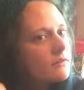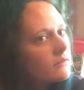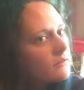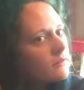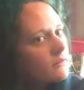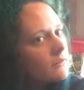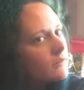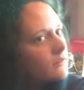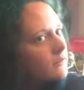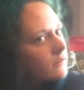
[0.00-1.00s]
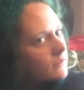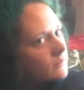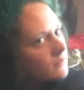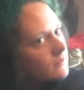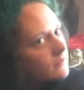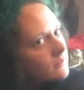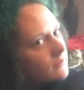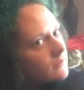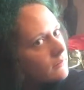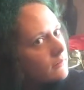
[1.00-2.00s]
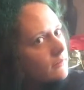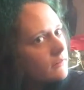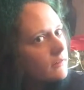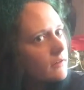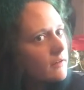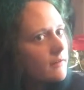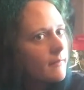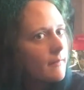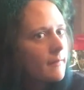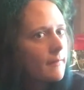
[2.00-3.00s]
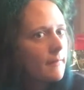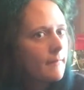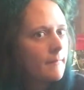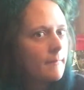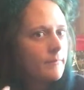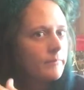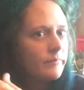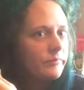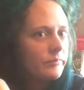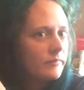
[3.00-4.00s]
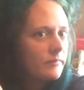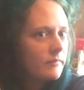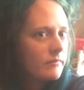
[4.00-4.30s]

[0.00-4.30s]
Nobody speaks.